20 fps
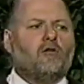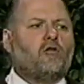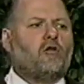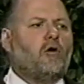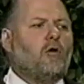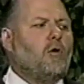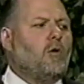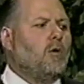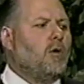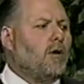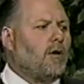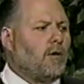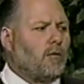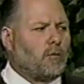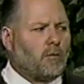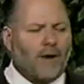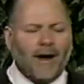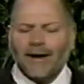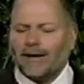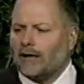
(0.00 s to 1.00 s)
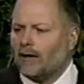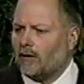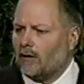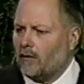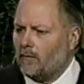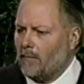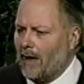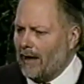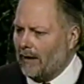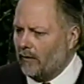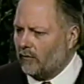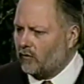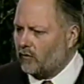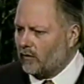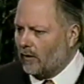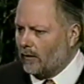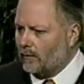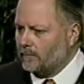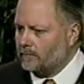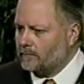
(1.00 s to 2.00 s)
to regular
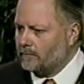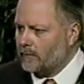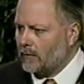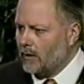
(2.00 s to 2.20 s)
medicine.